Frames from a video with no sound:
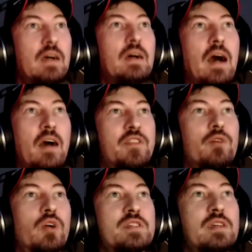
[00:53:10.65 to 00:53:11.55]

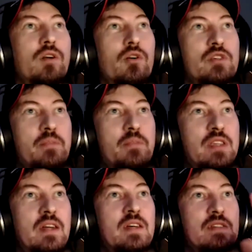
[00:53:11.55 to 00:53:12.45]
Afterwards, he goes
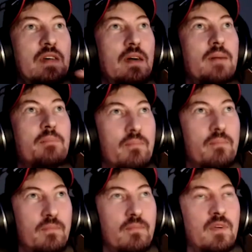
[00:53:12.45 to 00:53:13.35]
upstairs.
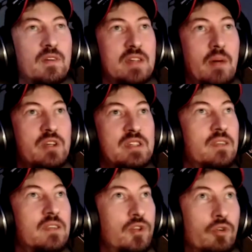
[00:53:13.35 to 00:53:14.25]

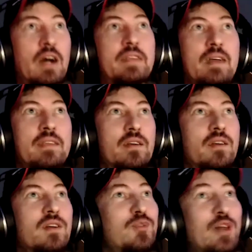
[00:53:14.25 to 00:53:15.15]
Somerset, do not enter,
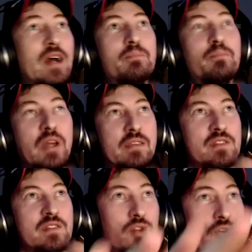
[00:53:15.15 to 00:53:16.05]
do not break
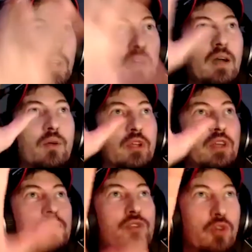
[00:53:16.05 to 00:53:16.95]
this door. We need
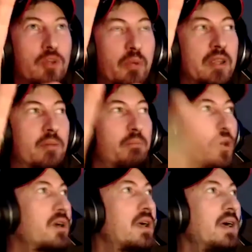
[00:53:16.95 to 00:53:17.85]
to do it by the
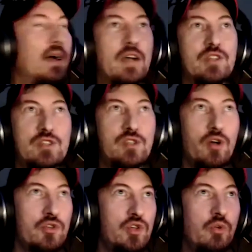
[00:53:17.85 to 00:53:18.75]
book. I just
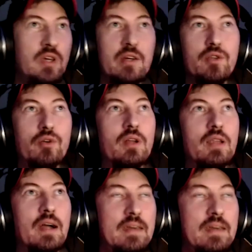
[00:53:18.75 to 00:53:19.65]
told you we're here to
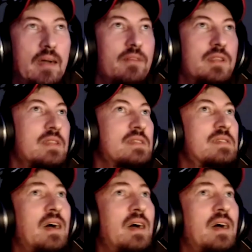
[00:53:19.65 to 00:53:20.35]
collect the evidence.